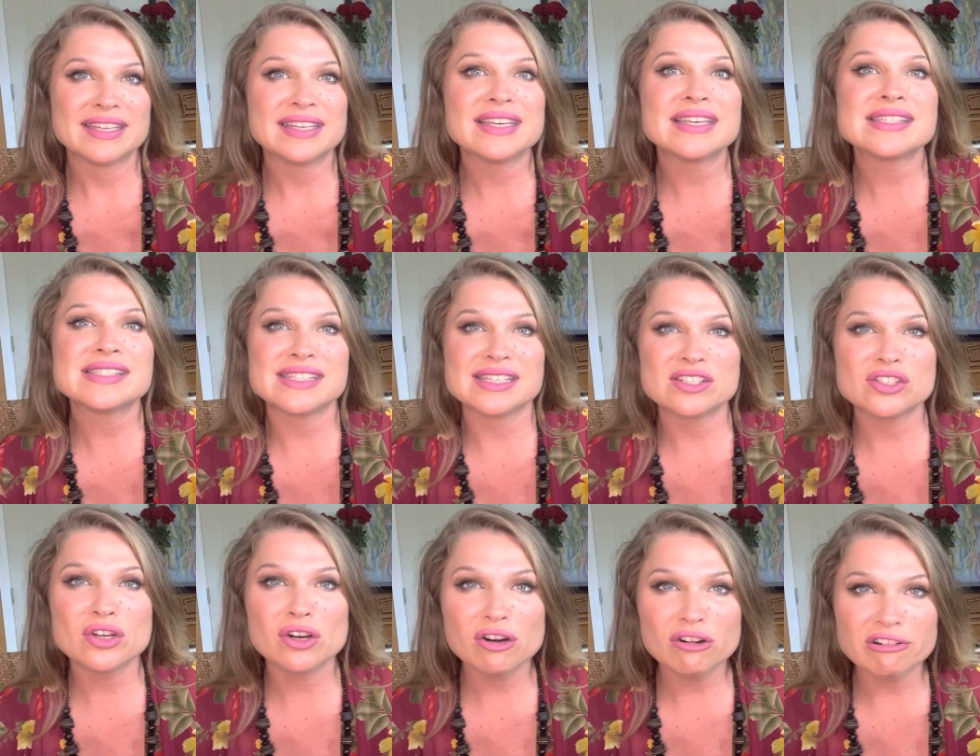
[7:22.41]
It's
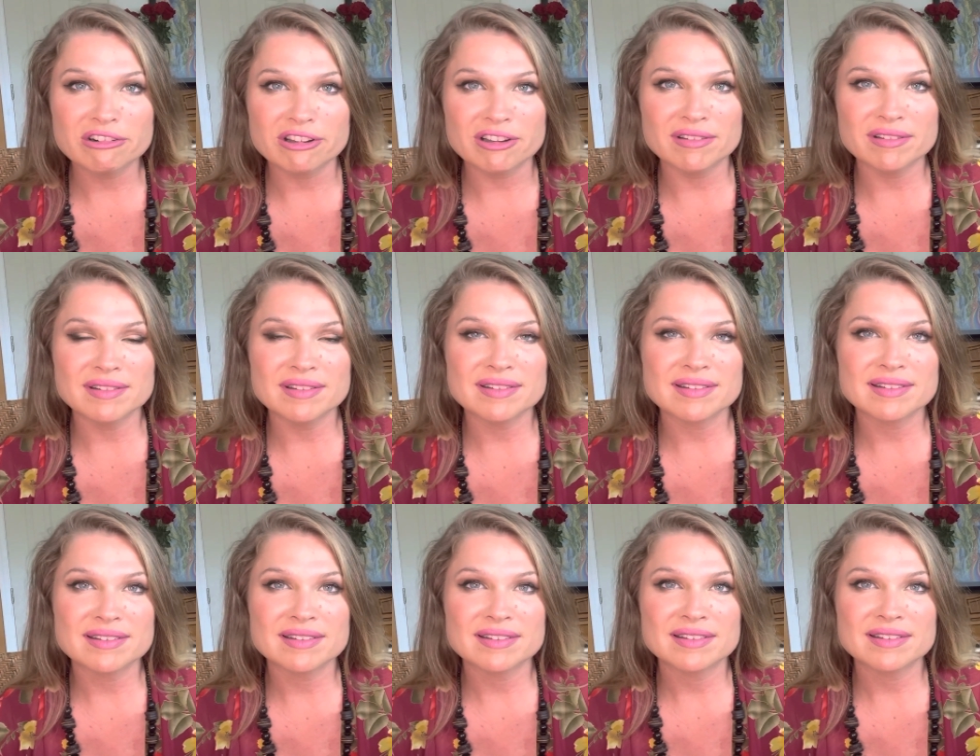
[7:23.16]
eternal
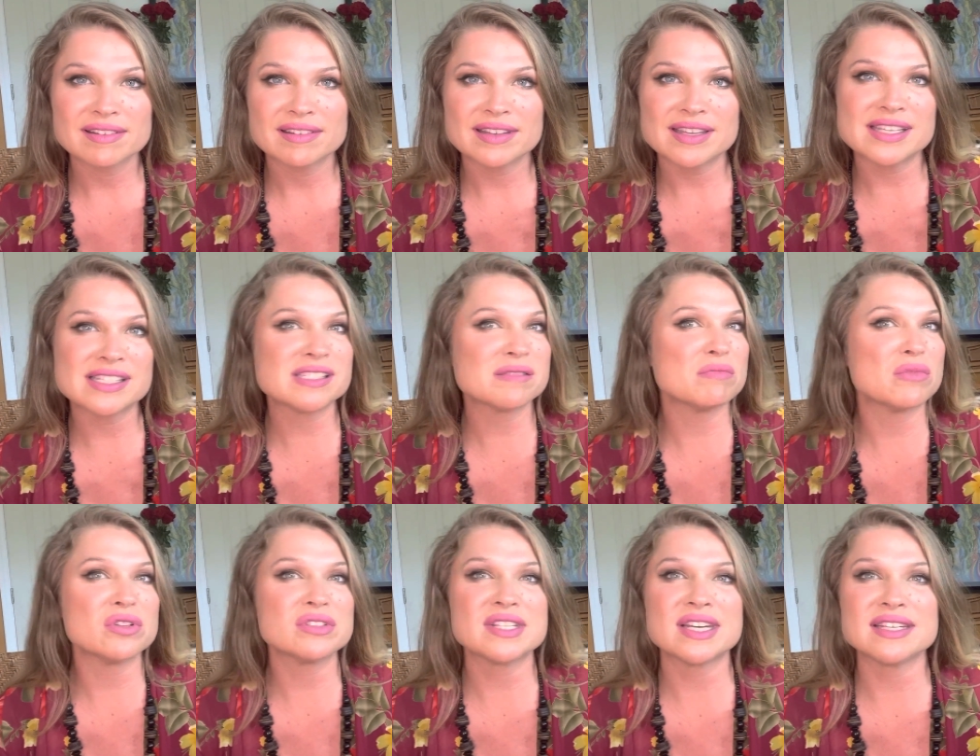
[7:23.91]
it's
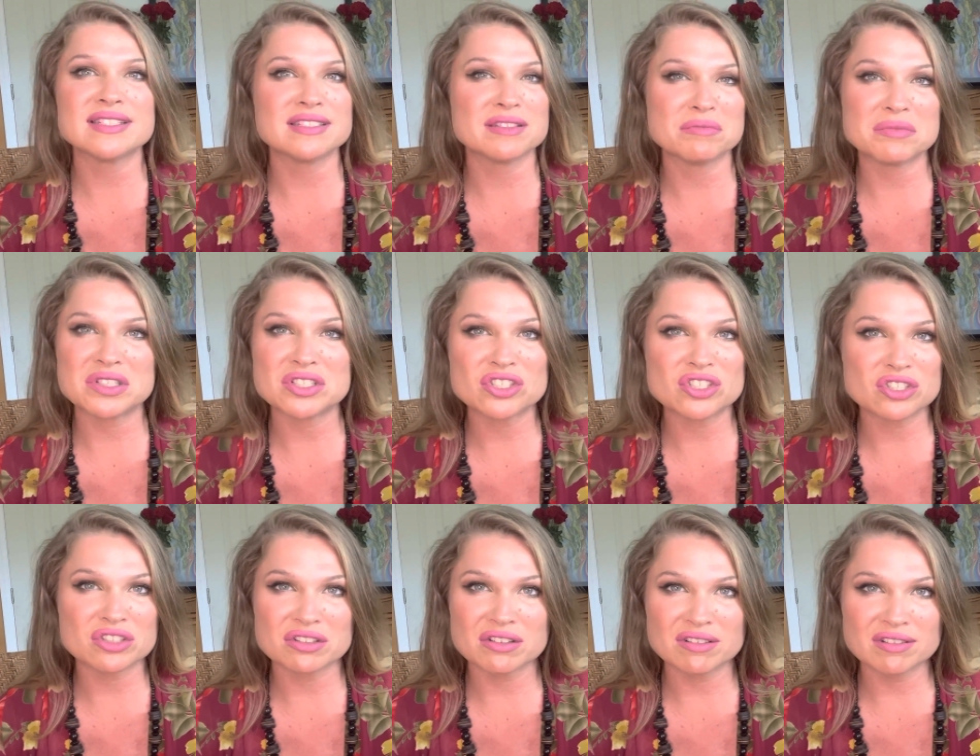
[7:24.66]

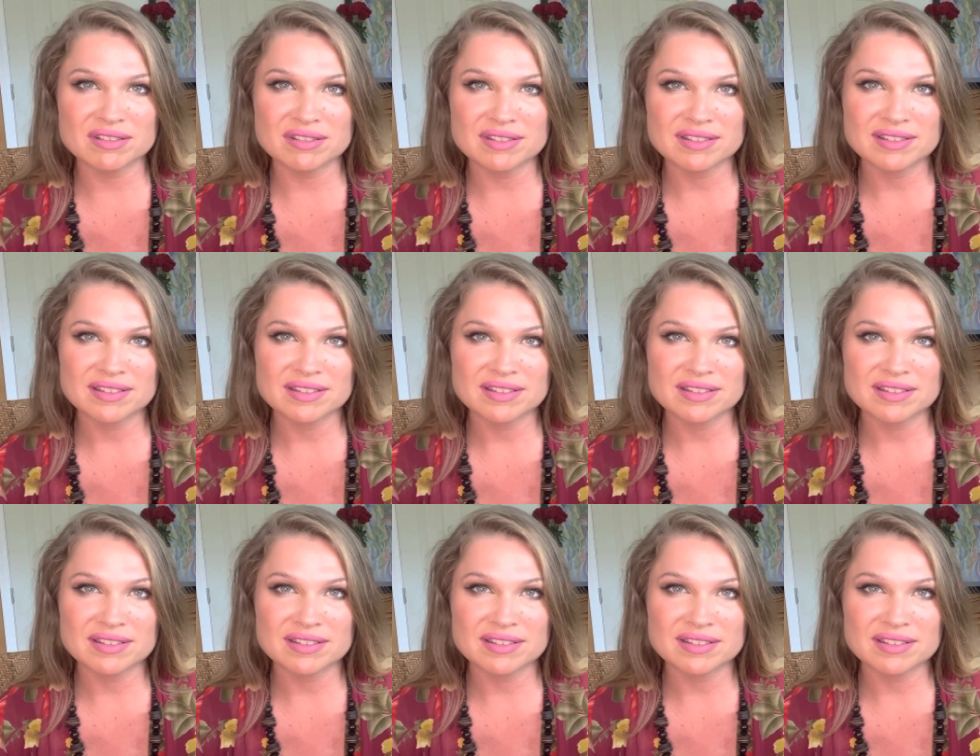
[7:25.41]
multidimensional.